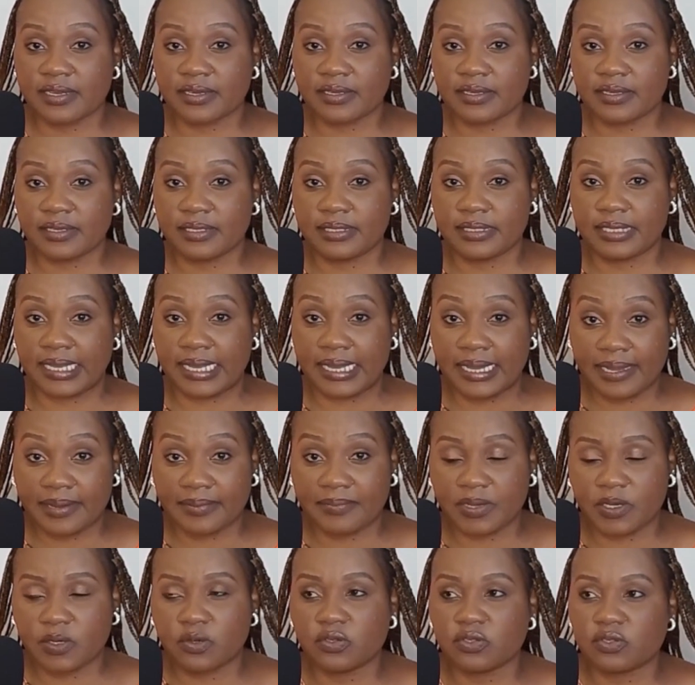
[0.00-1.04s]
can take,
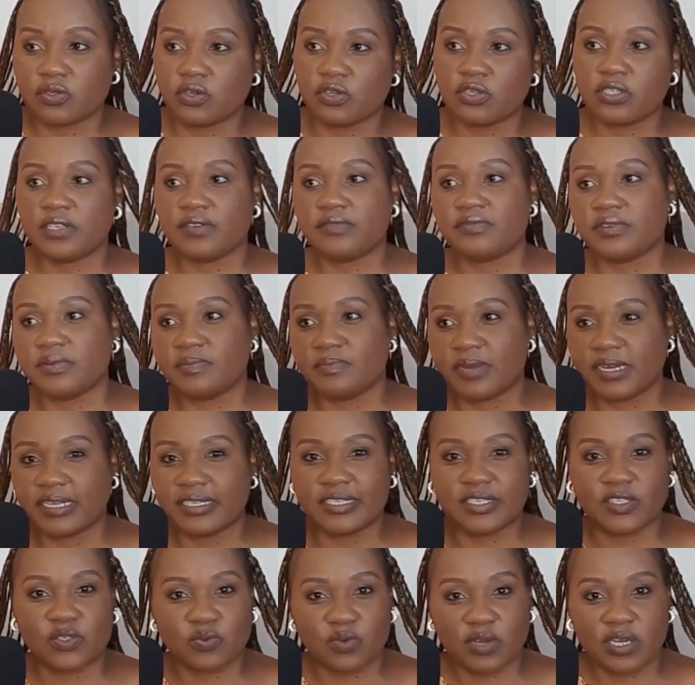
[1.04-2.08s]
because not every
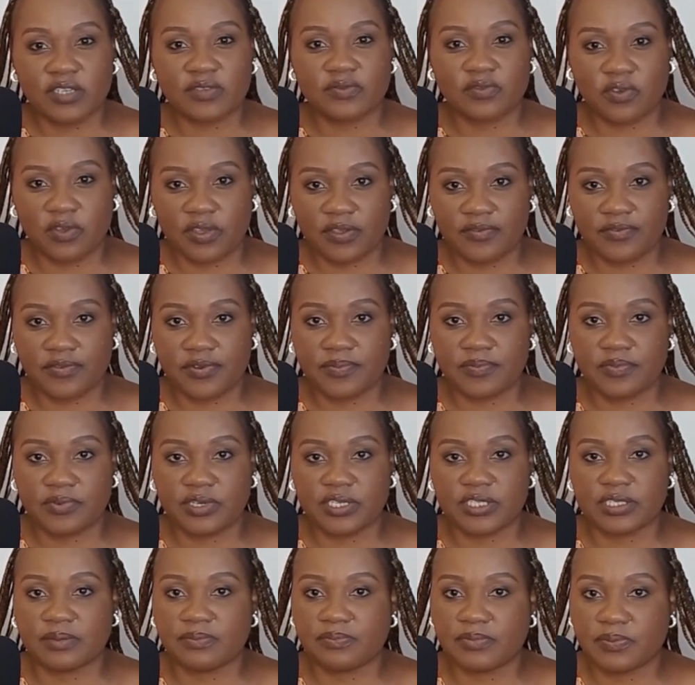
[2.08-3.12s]
budget works for
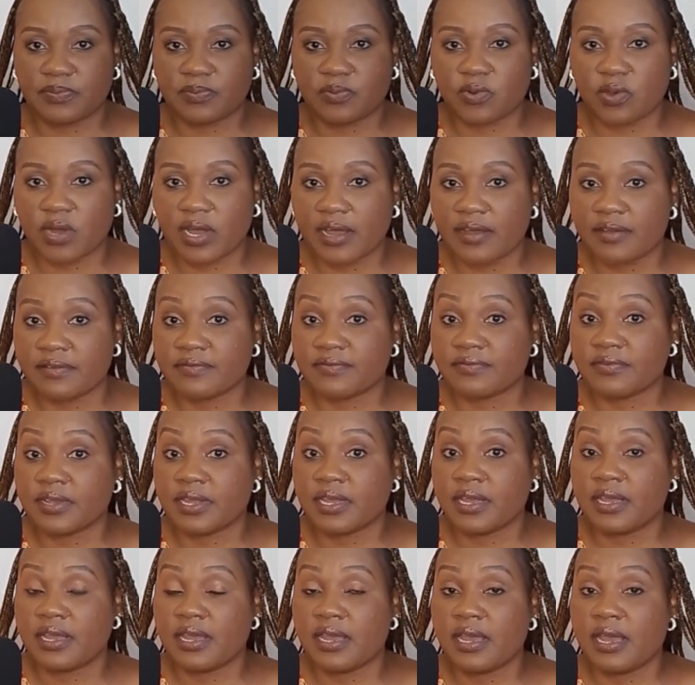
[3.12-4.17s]
everybody. Some people have
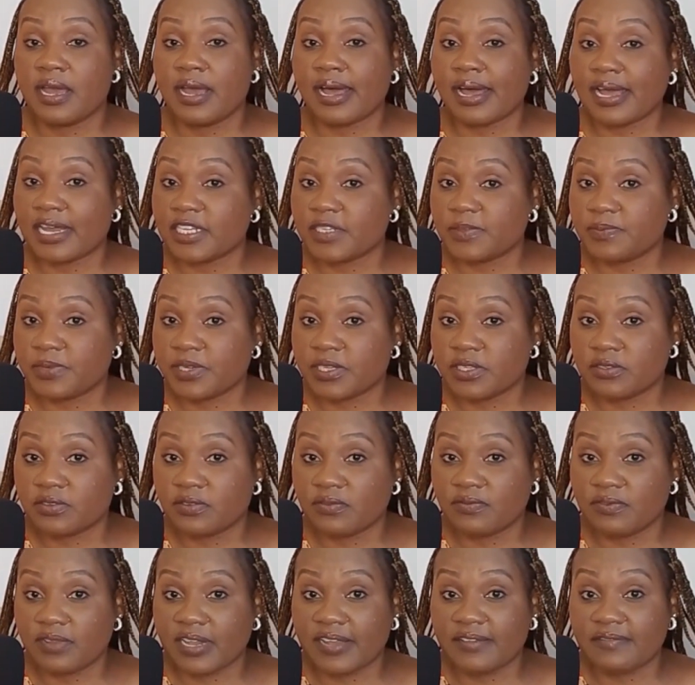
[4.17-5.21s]

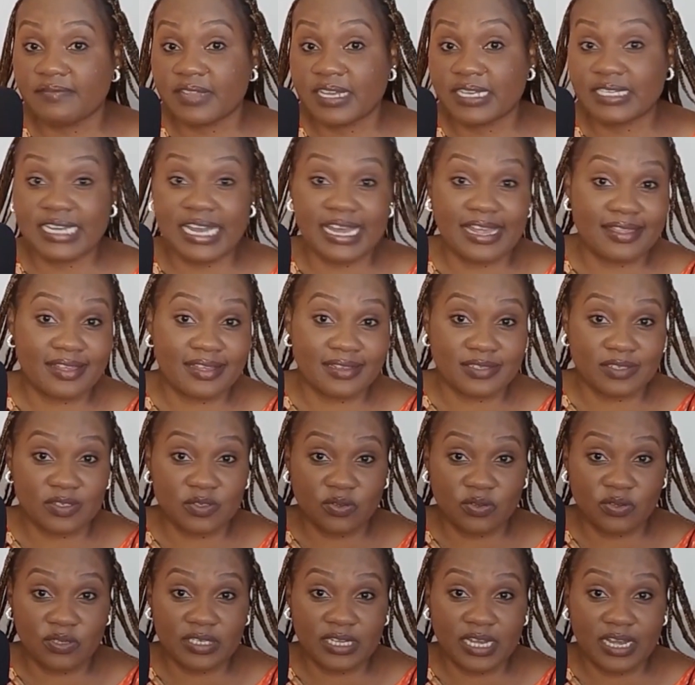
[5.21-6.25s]
aspects of life that others
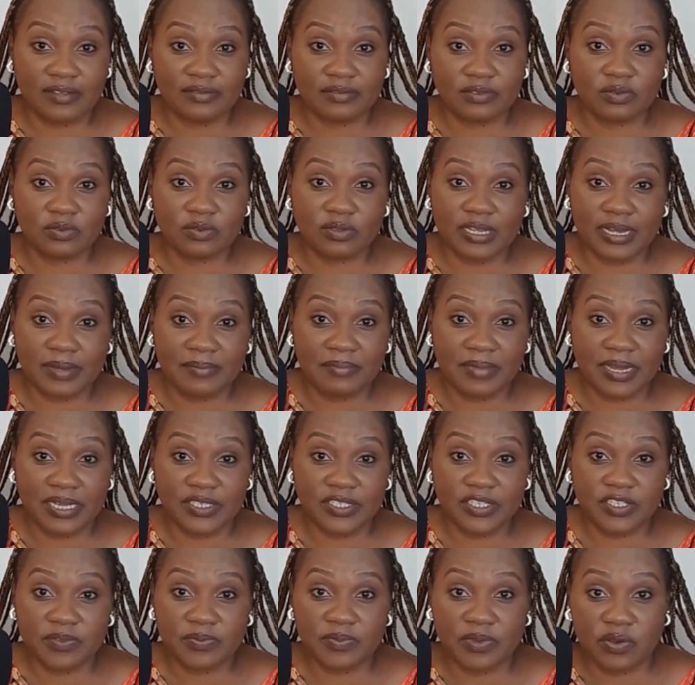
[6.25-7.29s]
don't have, so that
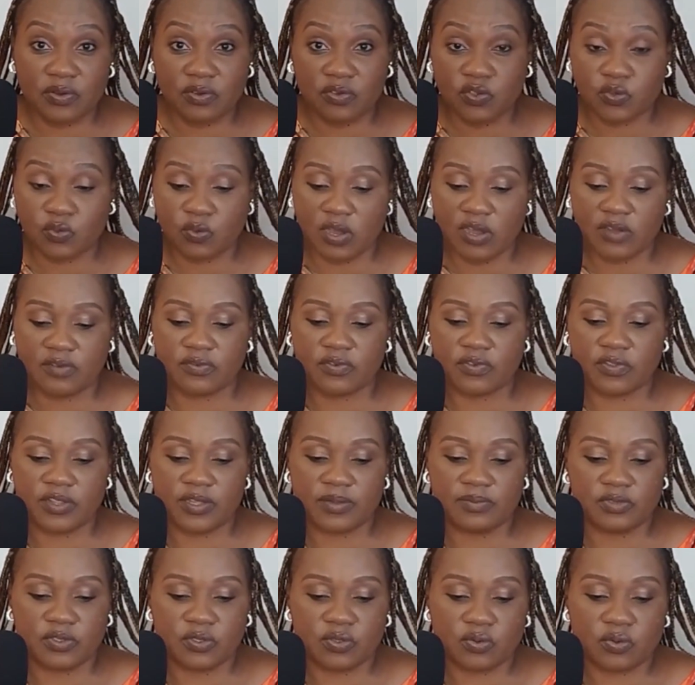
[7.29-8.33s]
budget may not work for
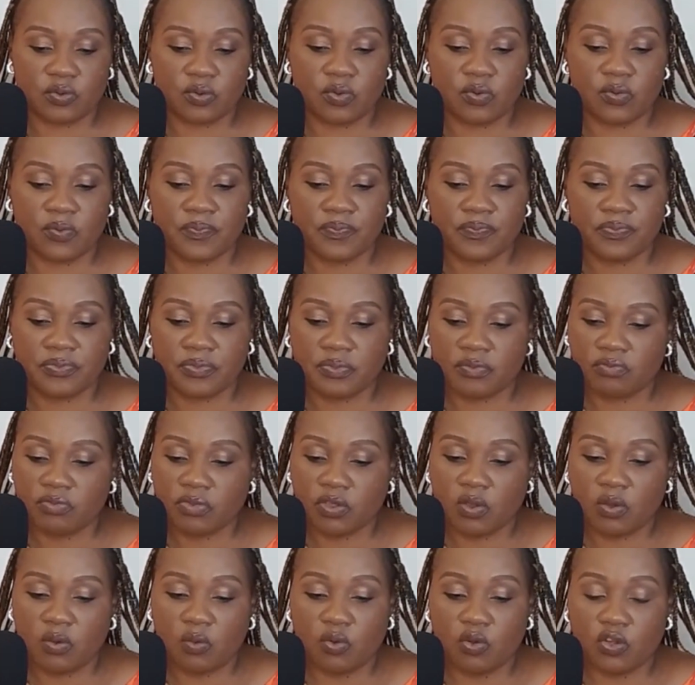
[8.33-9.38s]
them. So
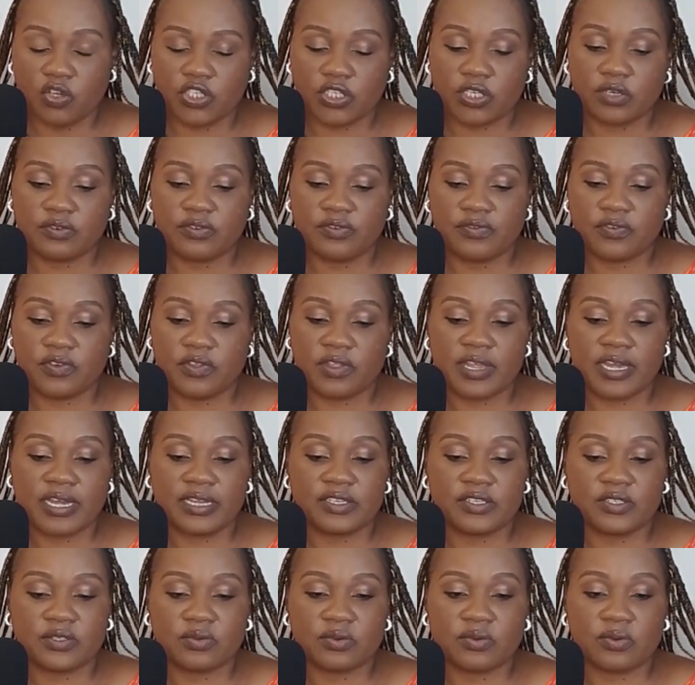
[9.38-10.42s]
watch out for
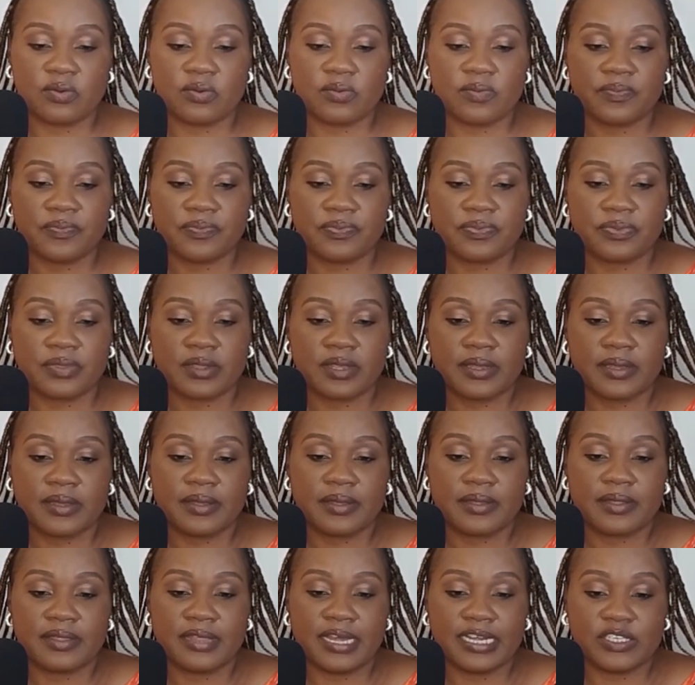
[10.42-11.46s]
that. So
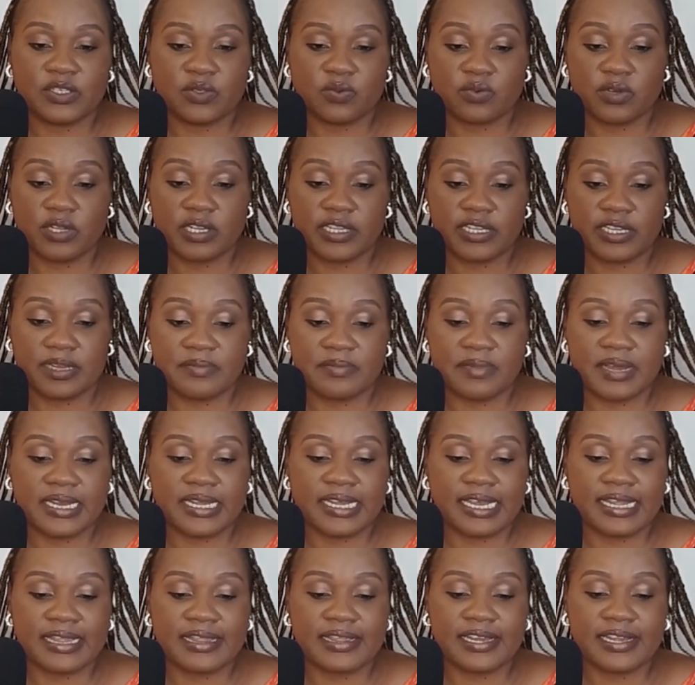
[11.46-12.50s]
that's wealth and
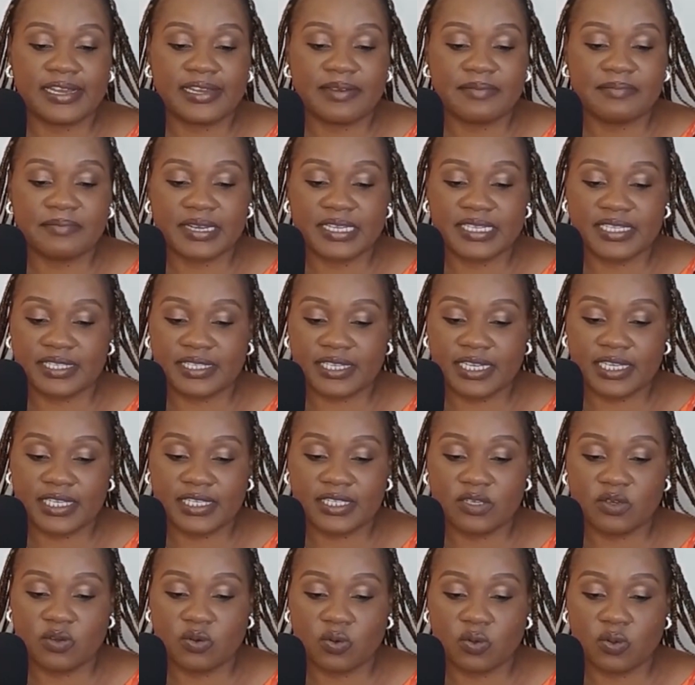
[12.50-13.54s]
money. And then number
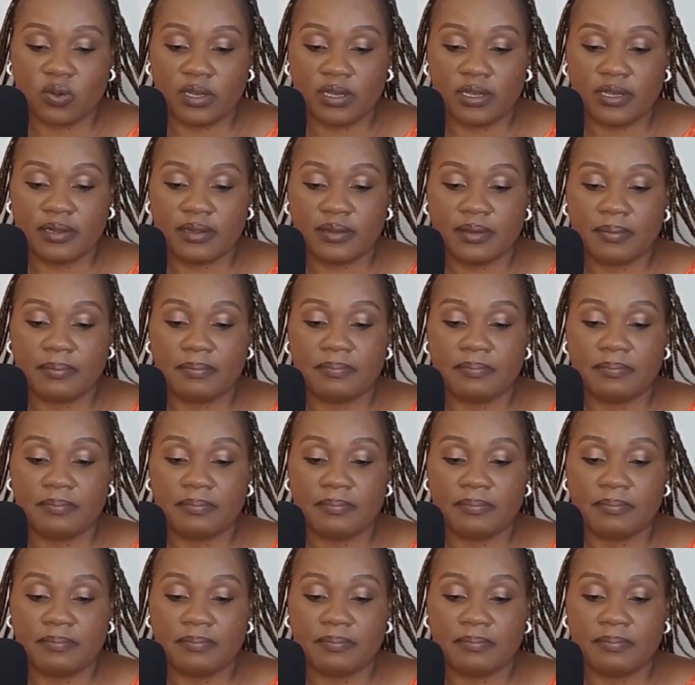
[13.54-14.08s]
six goal,